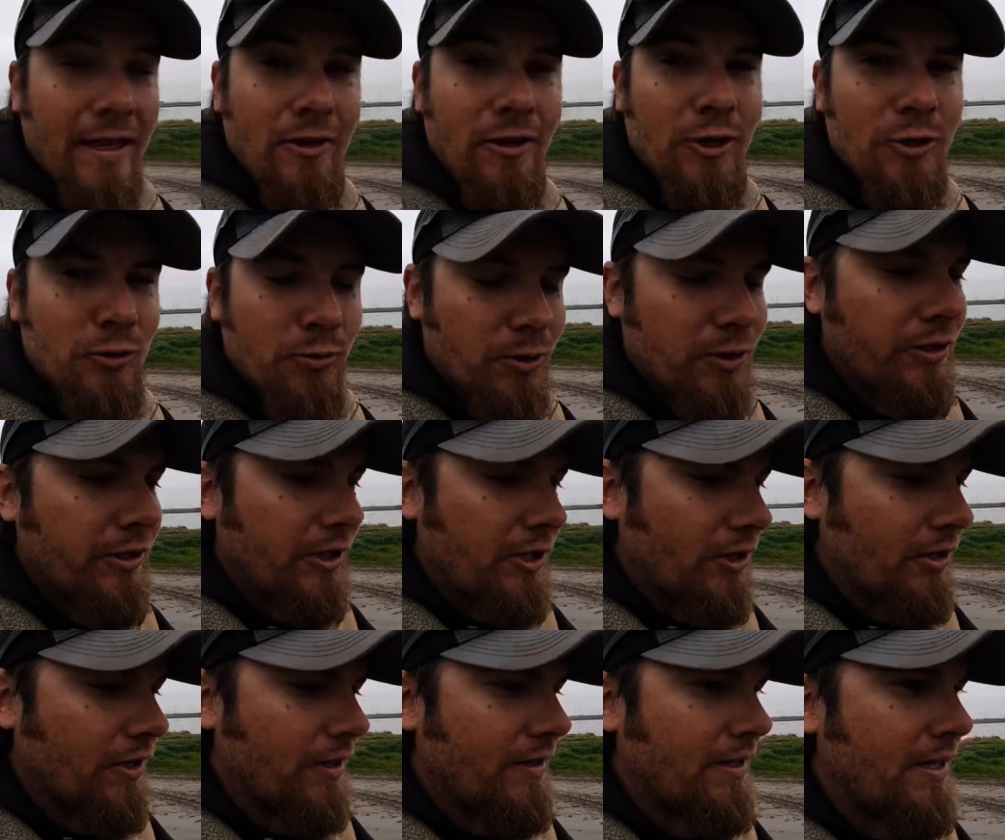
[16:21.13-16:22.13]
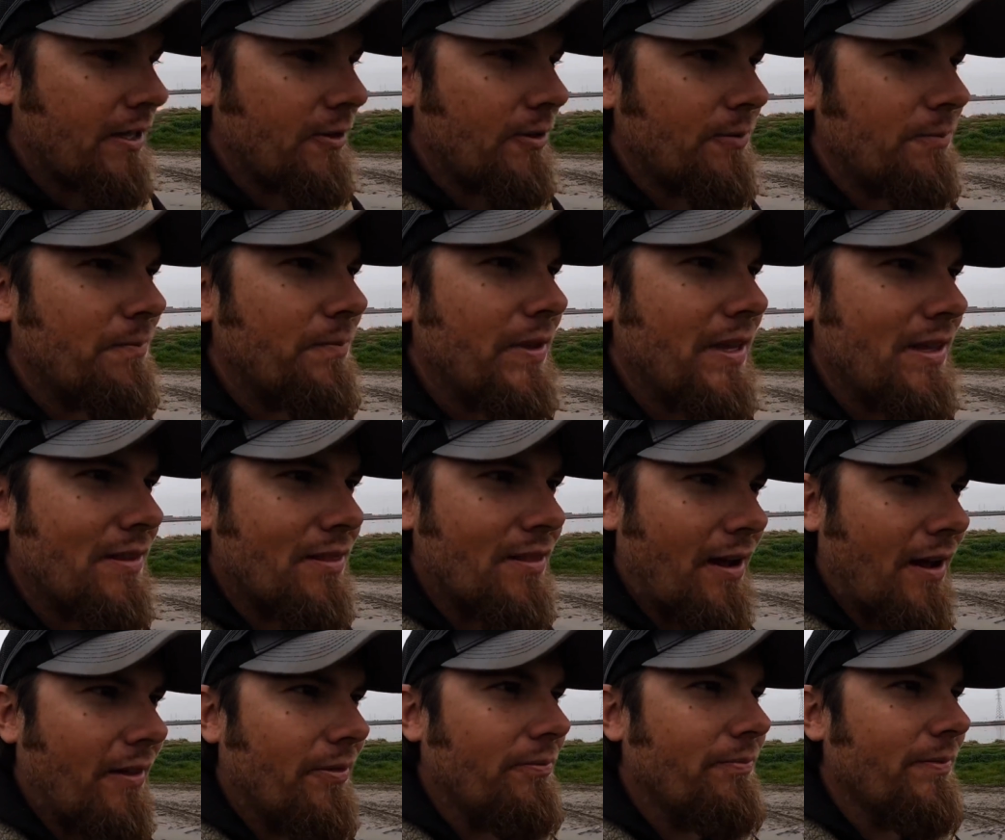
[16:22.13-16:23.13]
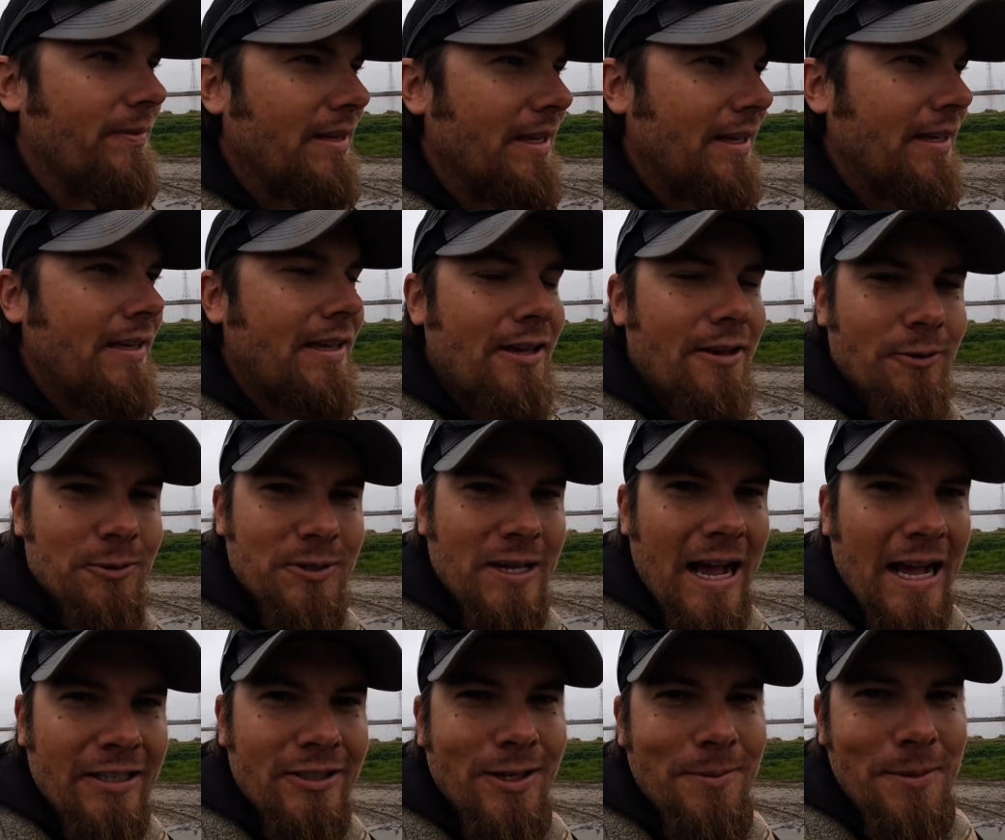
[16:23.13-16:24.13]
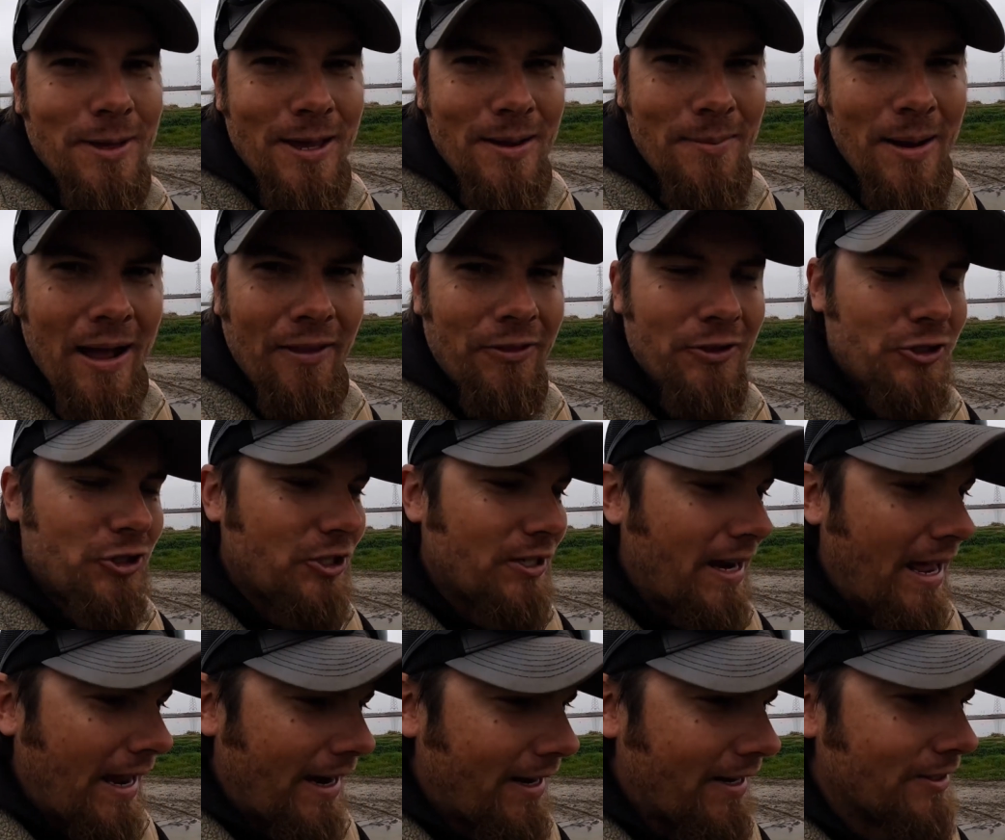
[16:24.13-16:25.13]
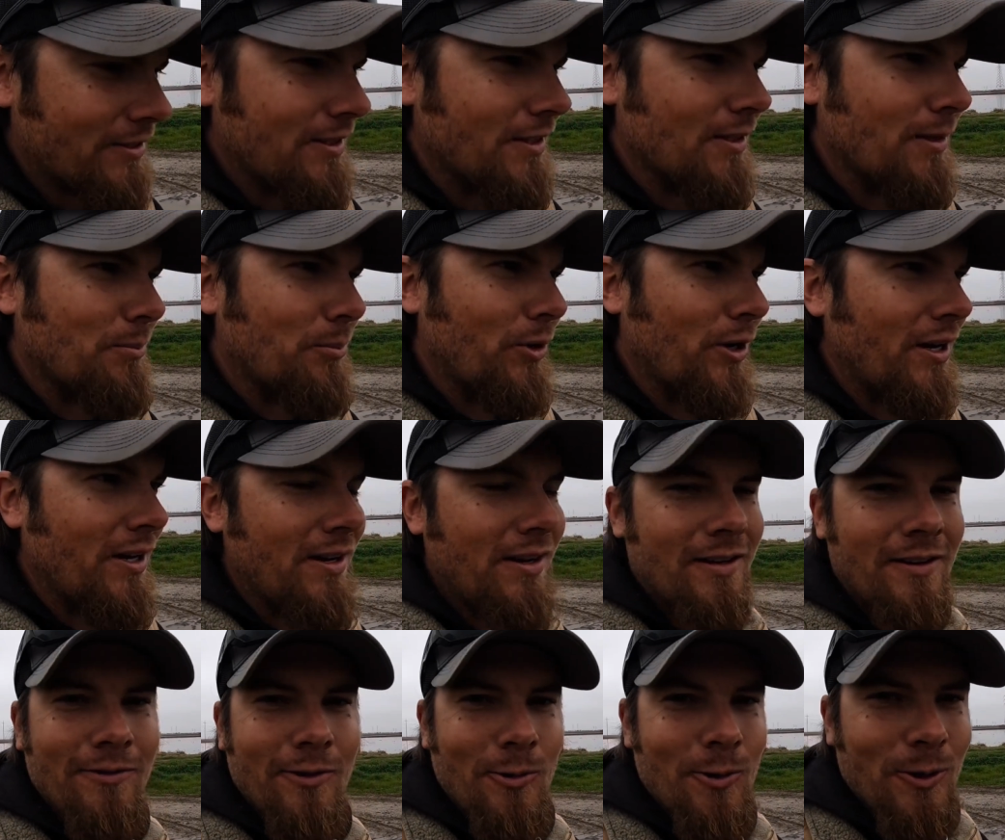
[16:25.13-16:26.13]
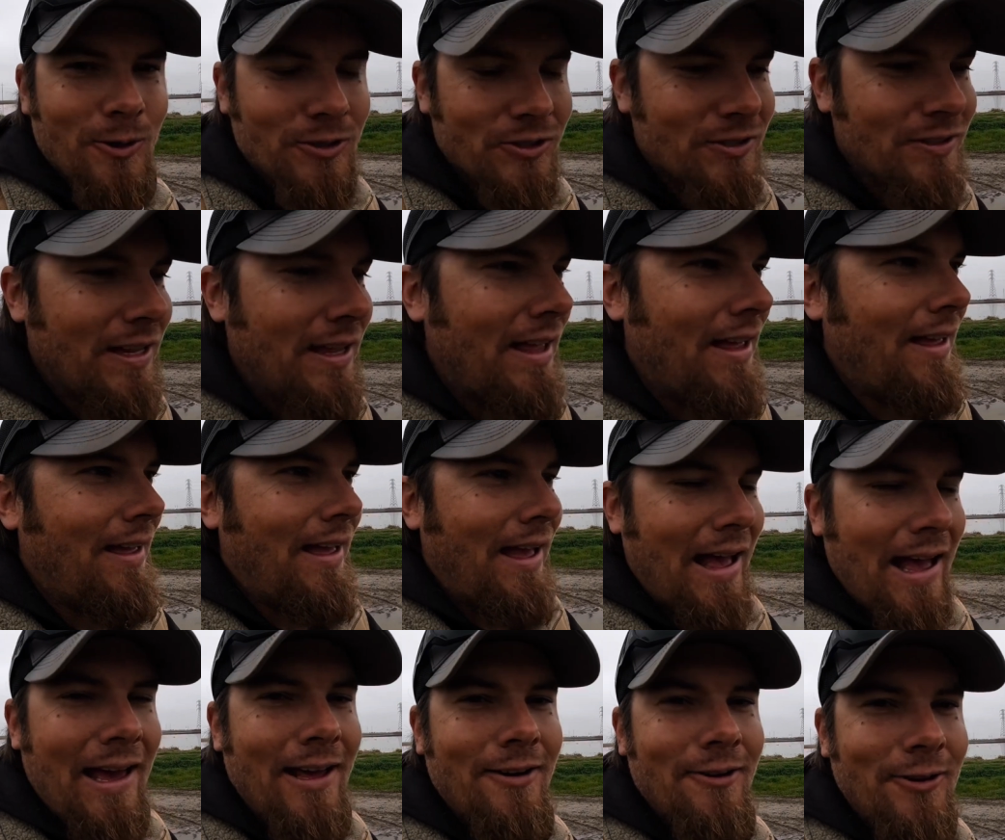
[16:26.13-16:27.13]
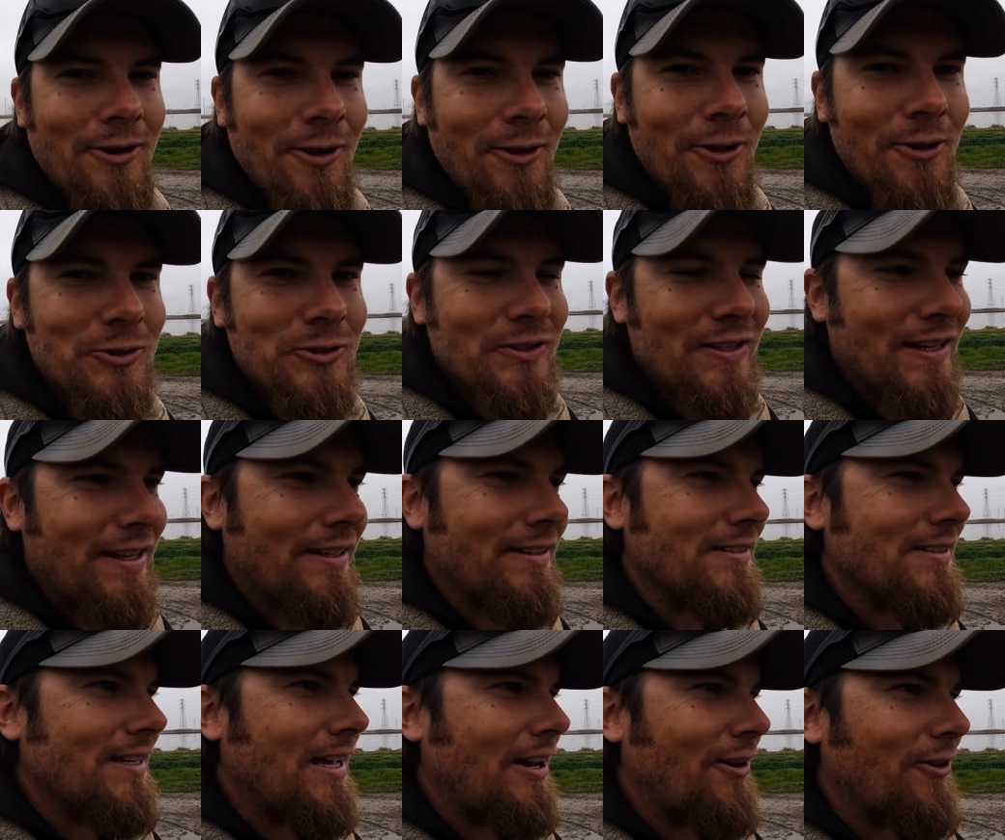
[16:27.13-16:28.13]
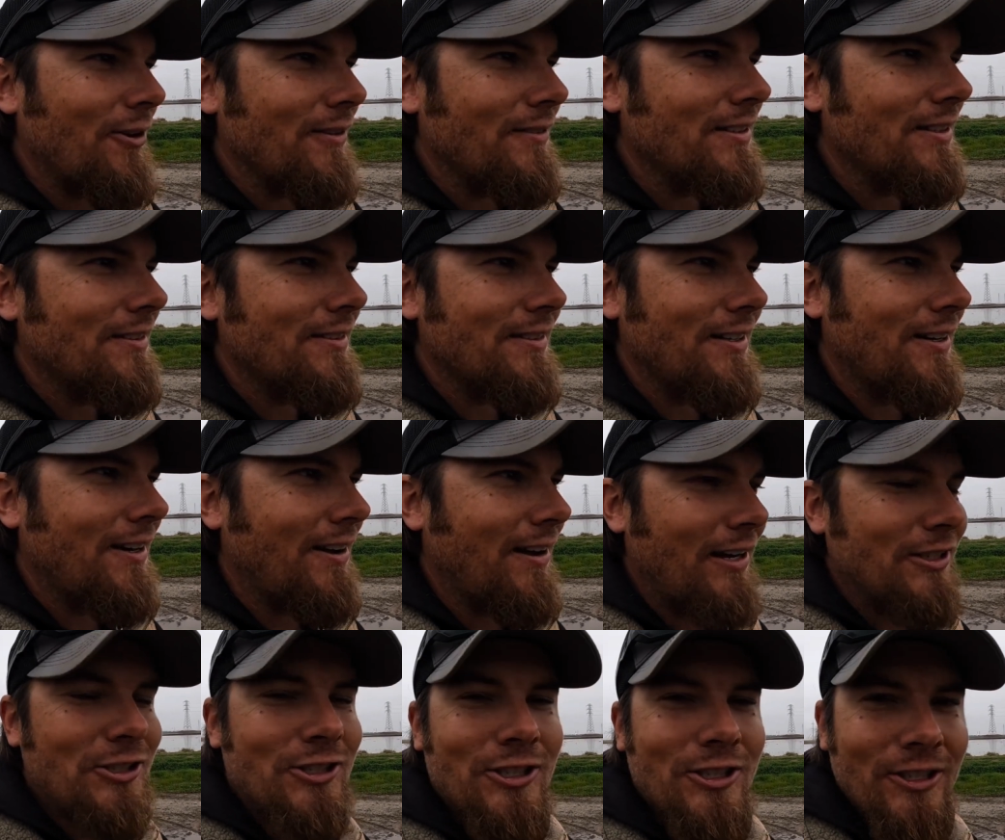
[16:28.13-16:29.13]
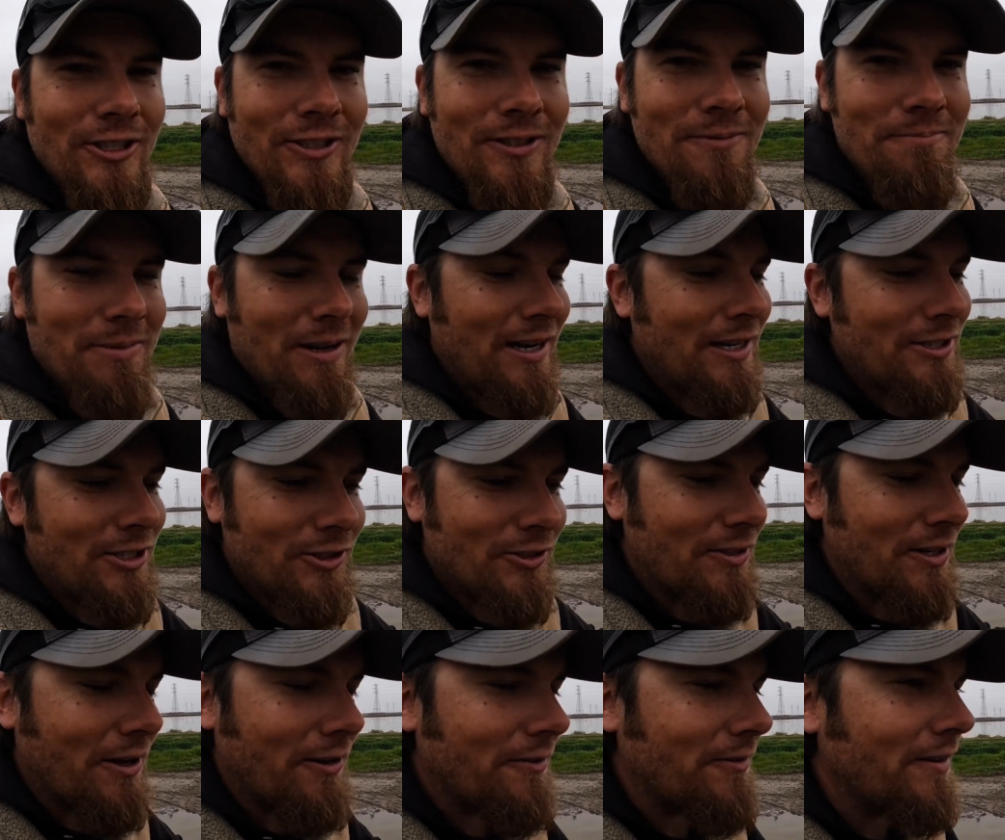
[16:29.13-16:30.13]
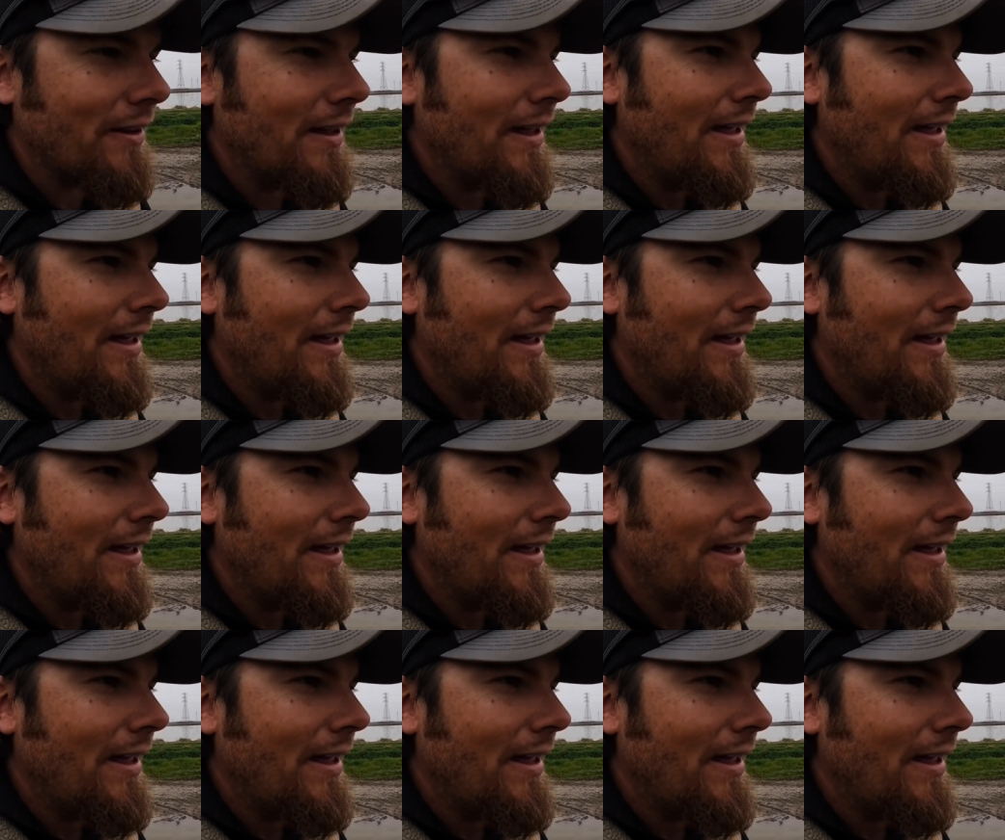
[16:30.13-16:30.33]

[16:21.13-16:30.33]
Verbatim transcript: they looked really good. He he thought he was asking me about the genetics and the breeding. Of course, I don't know those things. I don't, you know, I should, but I just don't.